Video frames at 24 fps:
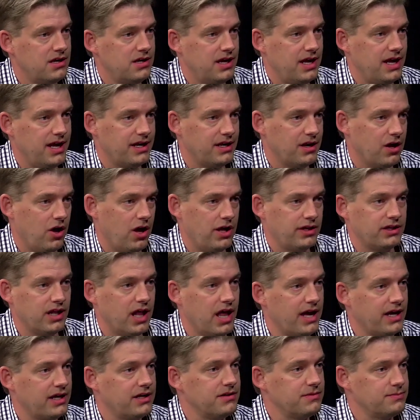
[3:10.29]
And
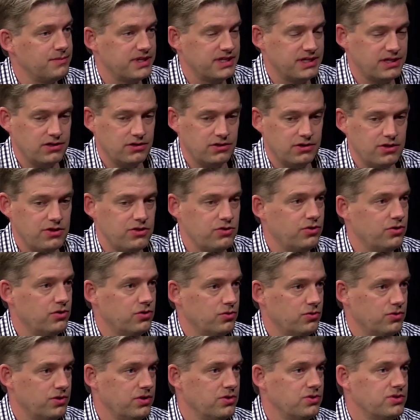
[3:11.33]
online, particularly
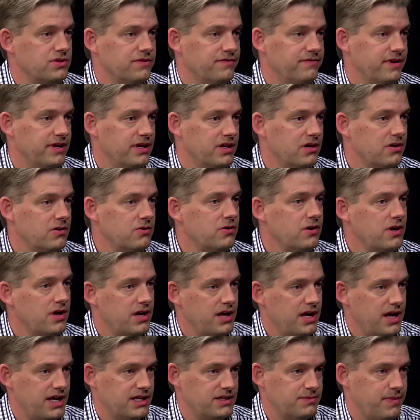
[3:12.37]
through the use of video,
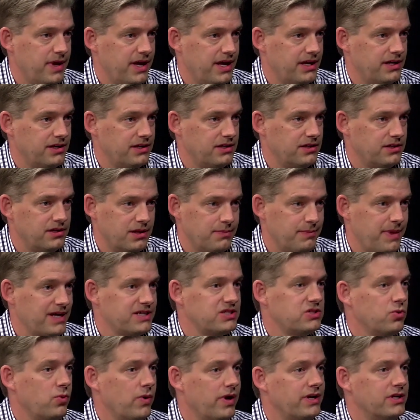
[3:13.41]
has been the
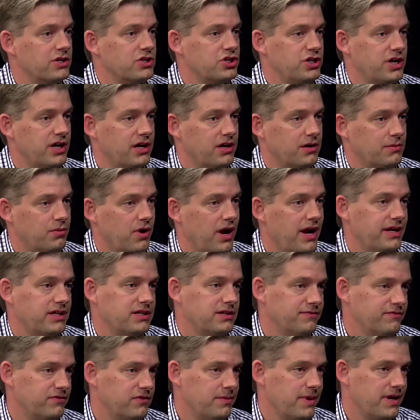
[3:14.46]
best way to share product
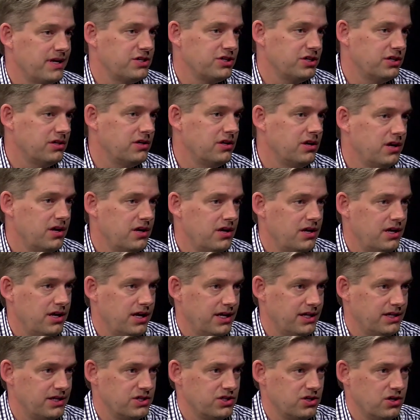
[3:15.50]
information.
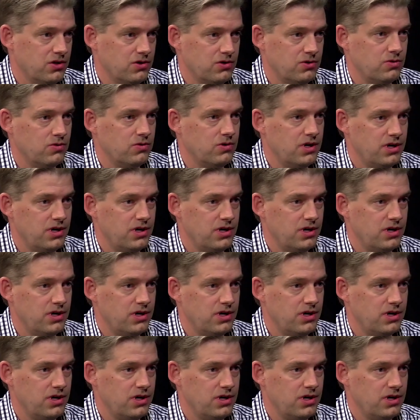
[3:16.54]
And so,